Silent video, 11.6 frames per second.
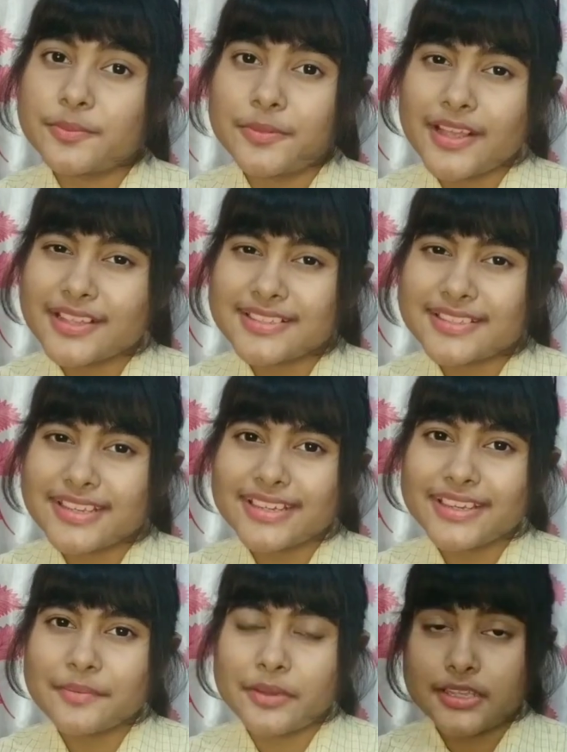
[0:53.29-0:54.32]
plastic
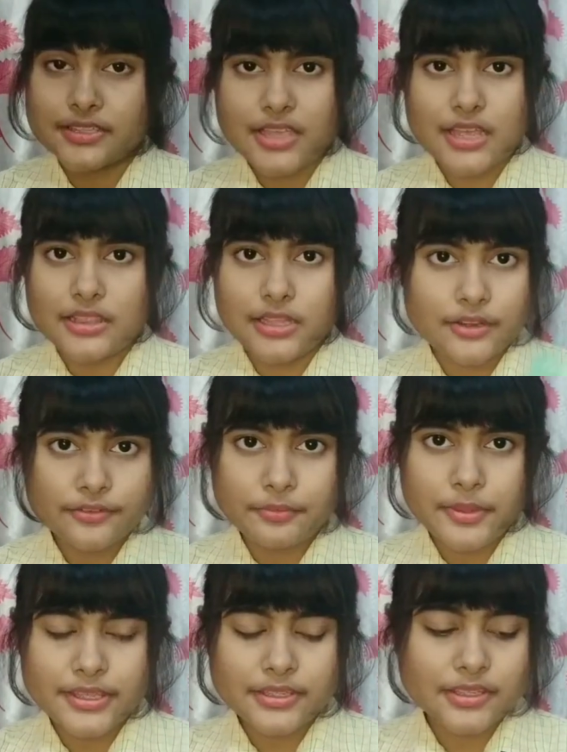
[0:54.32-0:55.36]
because I love
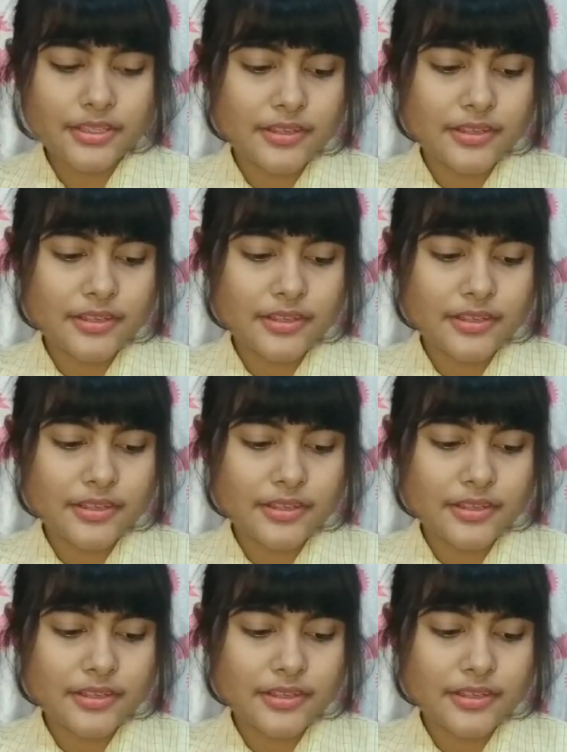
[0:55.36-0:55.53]
pink.